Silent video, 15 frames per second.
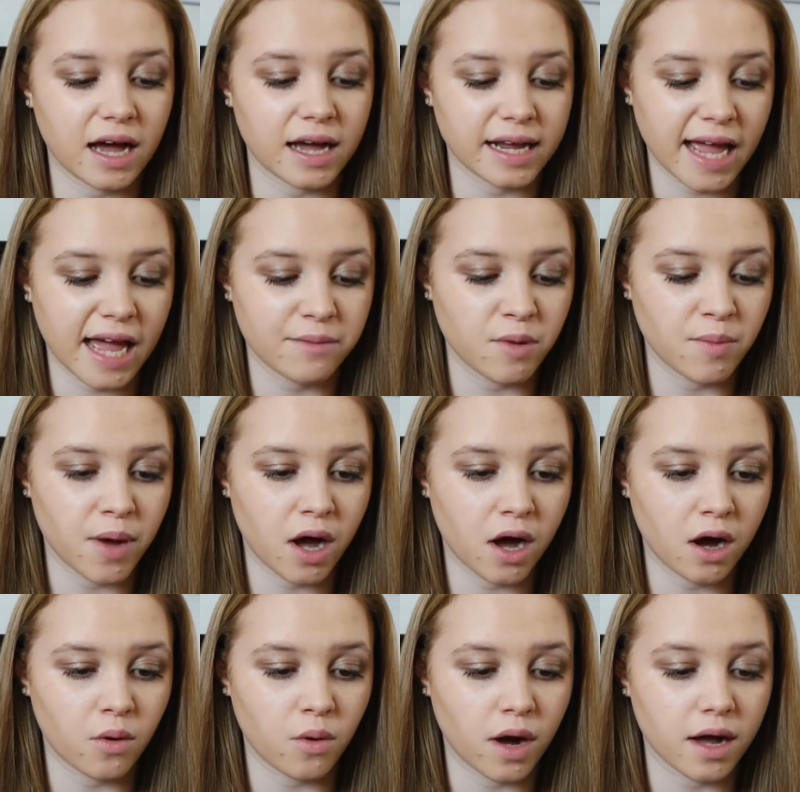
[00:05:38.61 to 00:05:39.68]

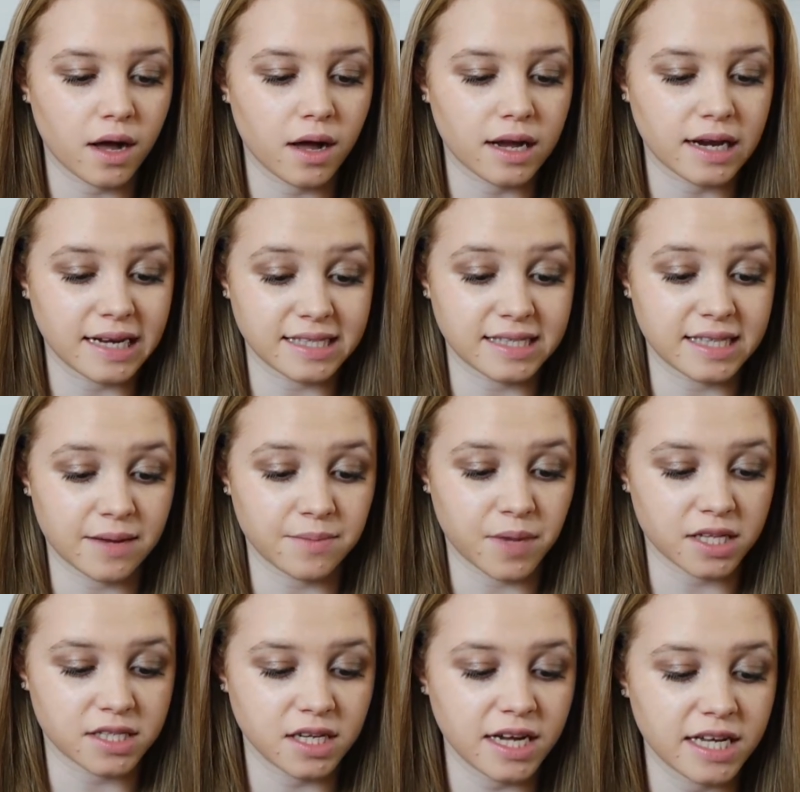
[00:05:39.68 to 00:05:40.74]
chamomile cleansing
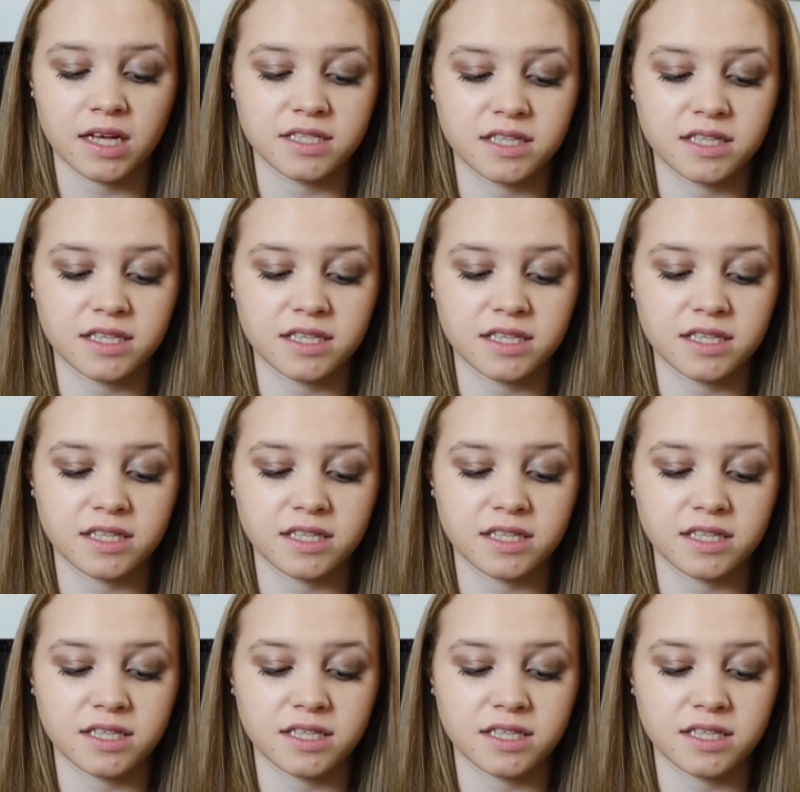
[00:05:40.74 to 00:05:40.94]
butter.